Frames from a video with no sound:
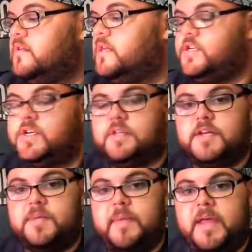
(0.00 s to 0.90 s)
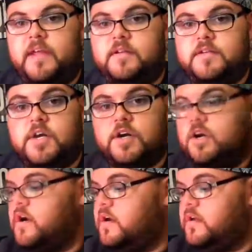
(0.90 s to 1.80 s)
that's just going to make it turn
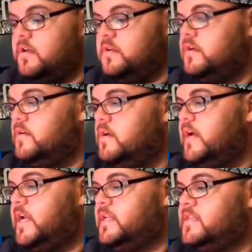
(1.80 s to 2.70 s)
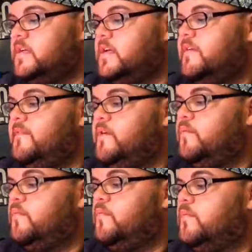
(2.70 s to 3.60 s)
on. And it's going to give you